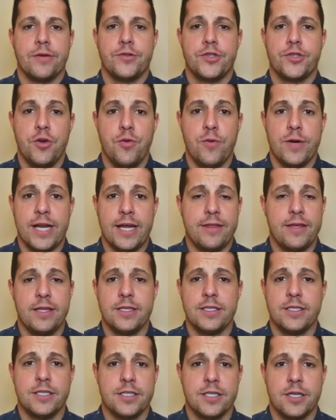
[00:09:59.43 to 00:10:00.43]
Two, and I
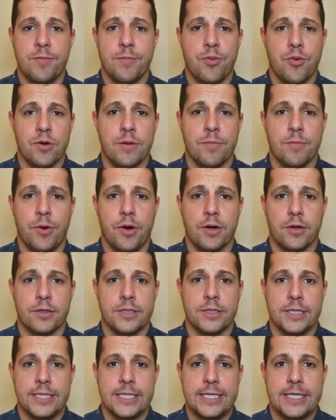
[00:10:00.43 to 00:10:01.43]
think this is an important
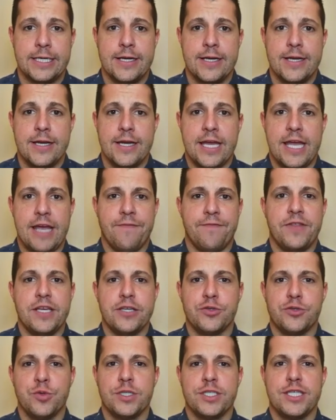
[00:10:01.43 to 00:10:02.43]
part. If
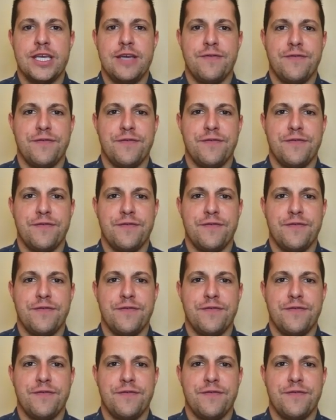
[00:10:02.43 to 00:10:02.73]
this was the